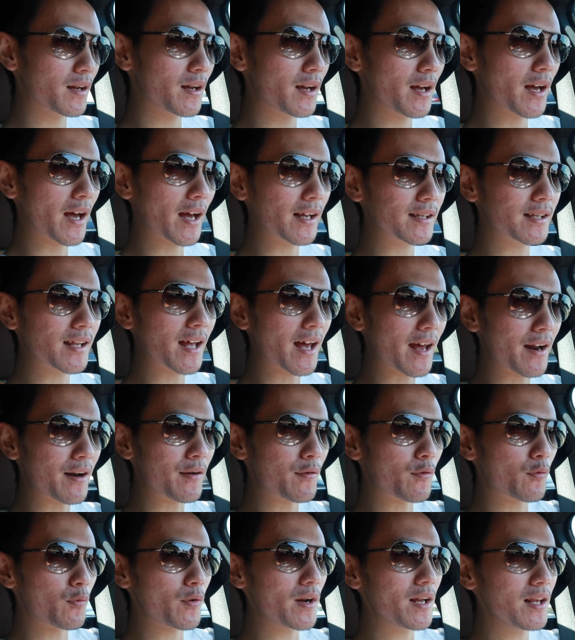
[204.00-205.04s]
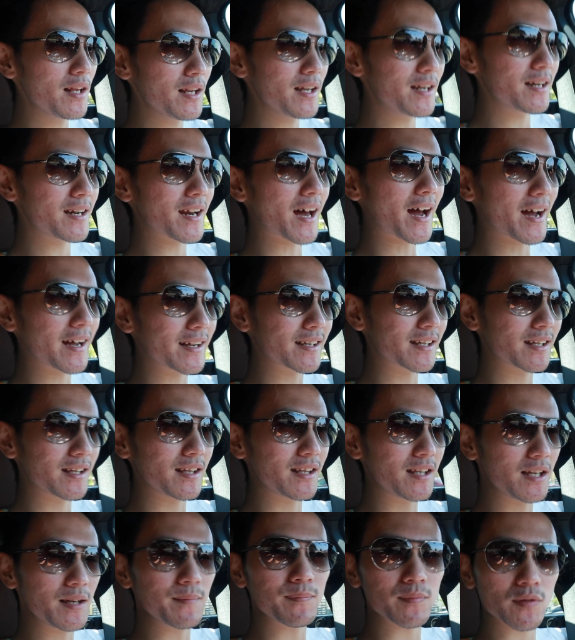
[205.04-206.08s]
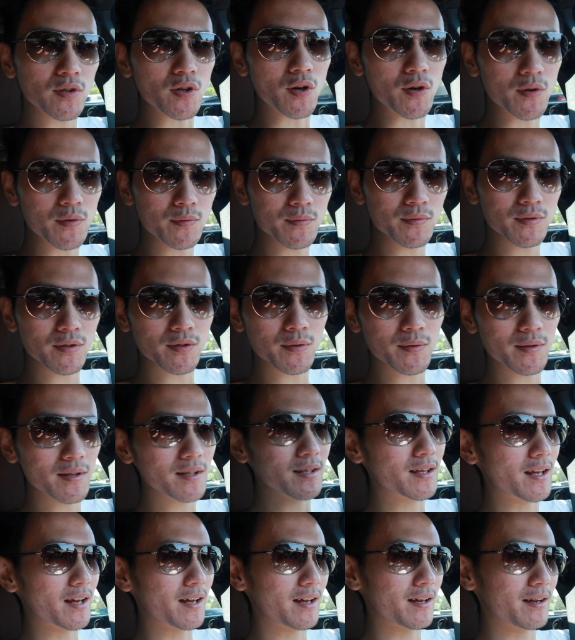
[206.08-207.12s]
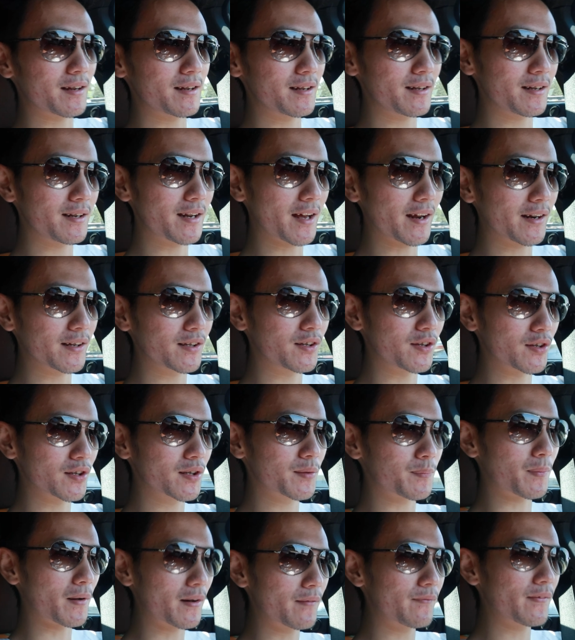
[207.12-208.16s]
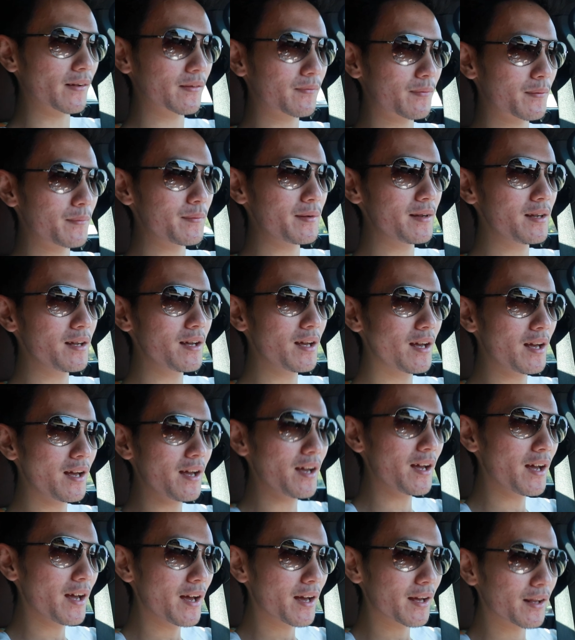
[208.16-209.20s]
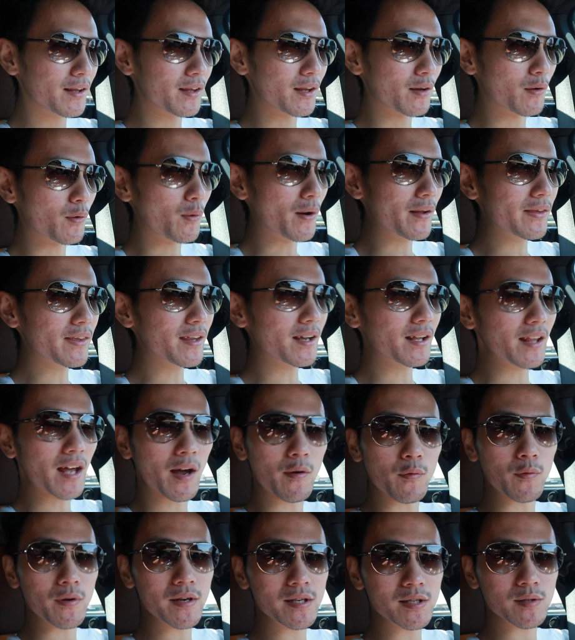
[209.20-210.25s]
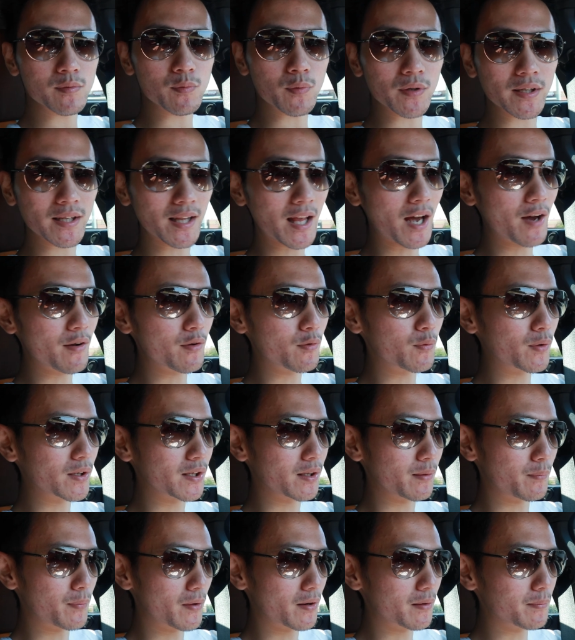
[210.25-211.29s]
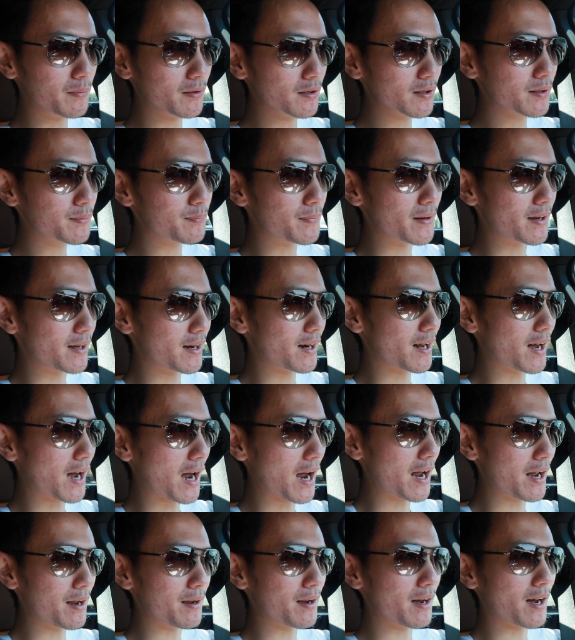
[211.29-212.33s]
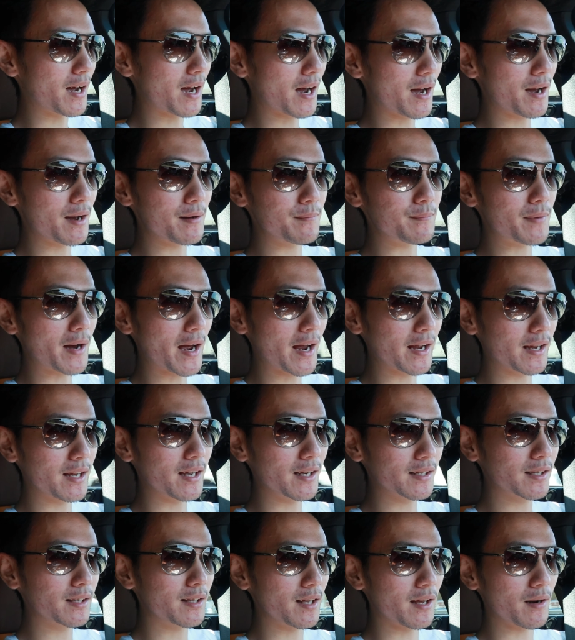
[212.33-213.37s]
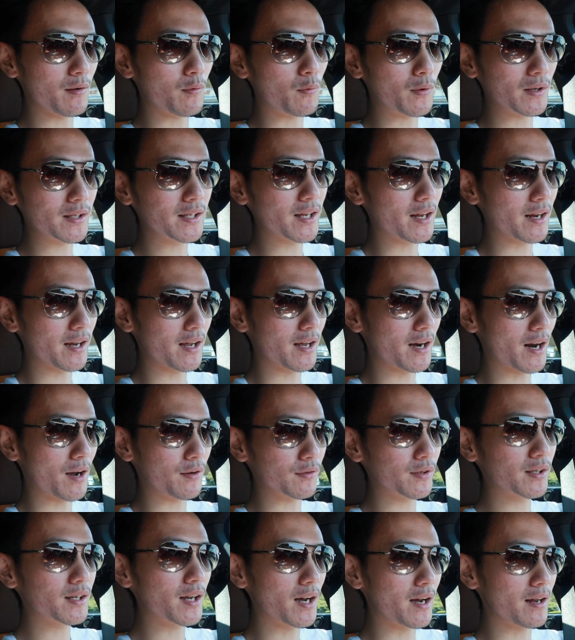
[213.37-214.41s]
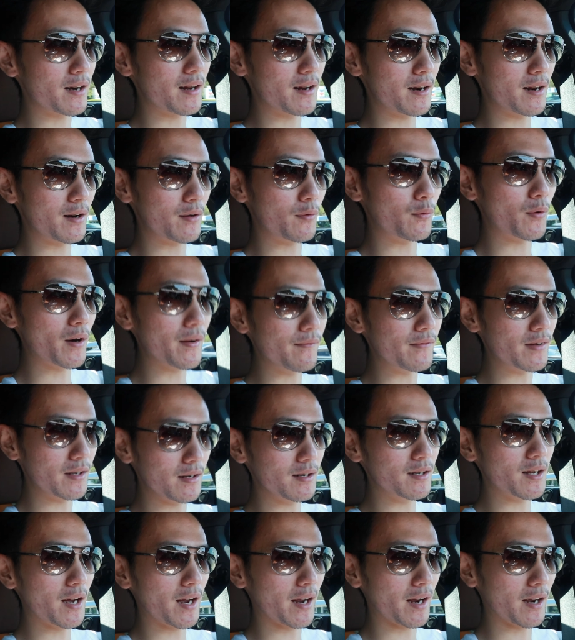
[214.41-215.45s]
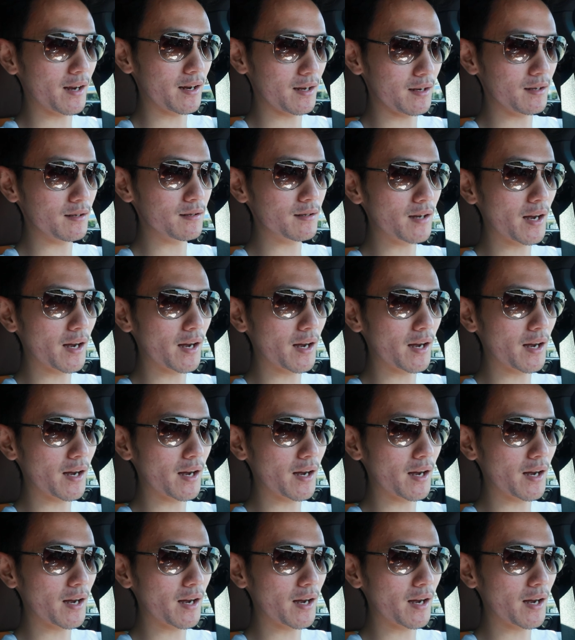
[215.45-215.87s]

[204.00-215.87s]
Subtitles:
it has that really nice deep tone to it that is just perfect for me. The one thing that I wish was louder was the burbles, but I guess that once I get outside and then rev it, I